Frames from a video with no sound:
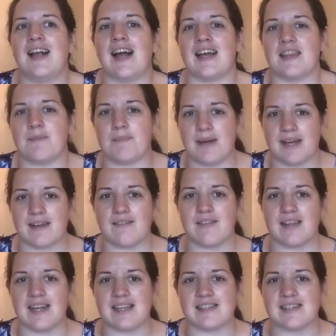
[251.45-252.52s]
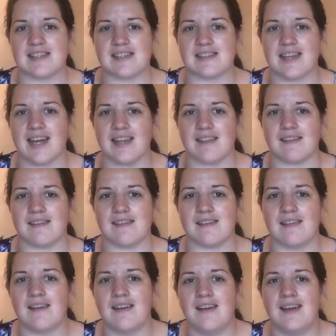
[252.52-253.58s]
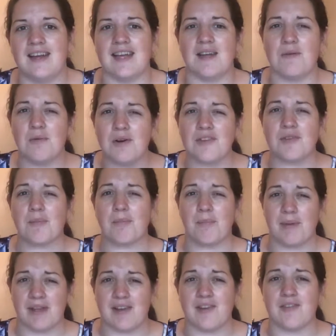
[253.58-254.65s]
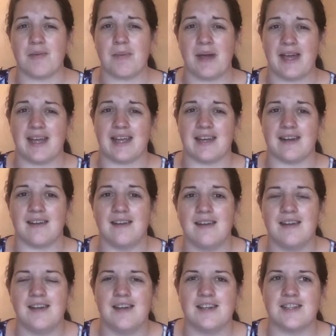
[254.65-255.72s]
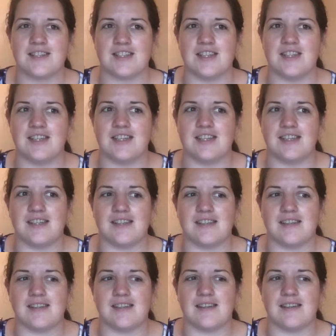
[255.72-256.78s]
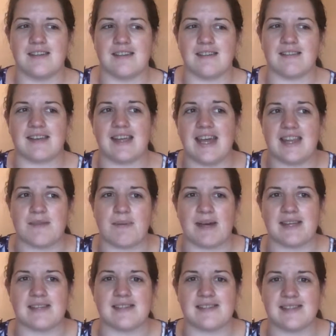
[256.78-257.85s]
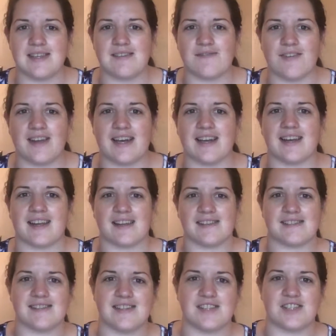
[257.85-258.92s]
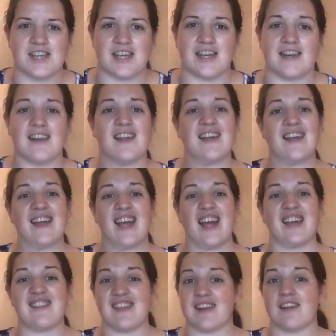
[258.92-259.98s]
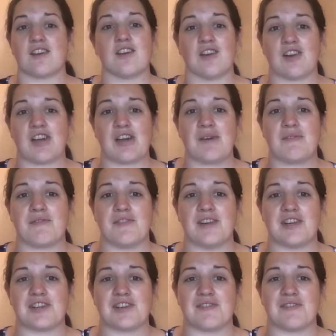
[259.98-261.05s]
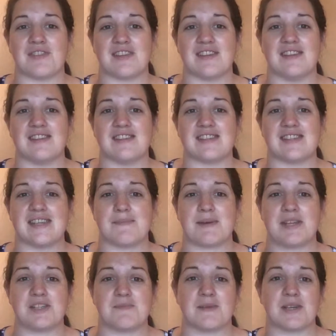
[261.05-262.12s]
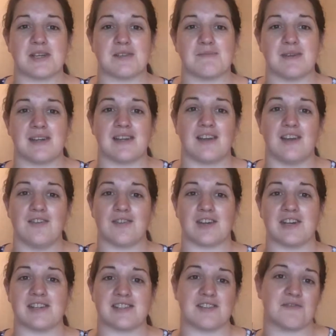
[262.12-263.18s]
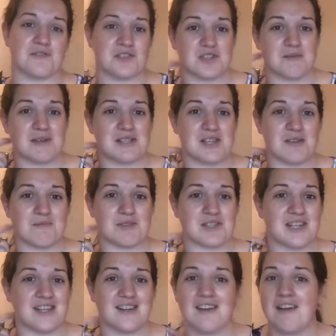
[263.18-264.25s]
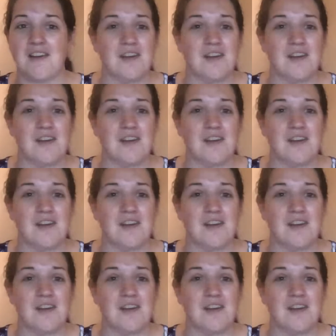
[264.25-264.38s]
and the back of the elastic is gathered, it was a bit of a pain to get the band to sit flat and stitch it in. And then I couldn't go and finish off the seam edge because my overcasting foot on my sewing machine